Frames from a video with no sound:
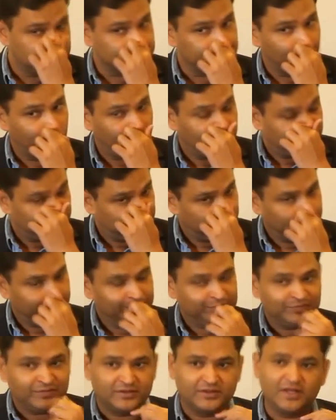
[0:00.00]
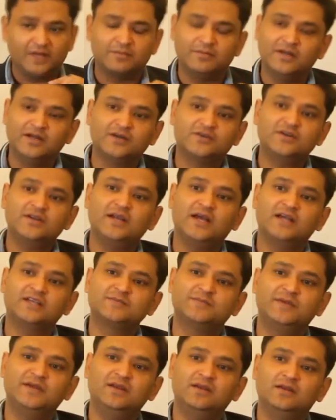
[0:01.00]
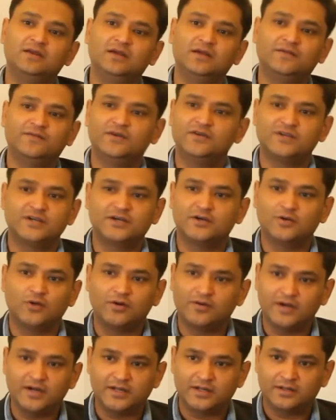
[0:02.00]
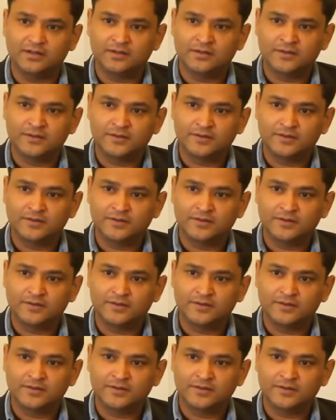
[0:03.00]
So, their military has been infiltrated already.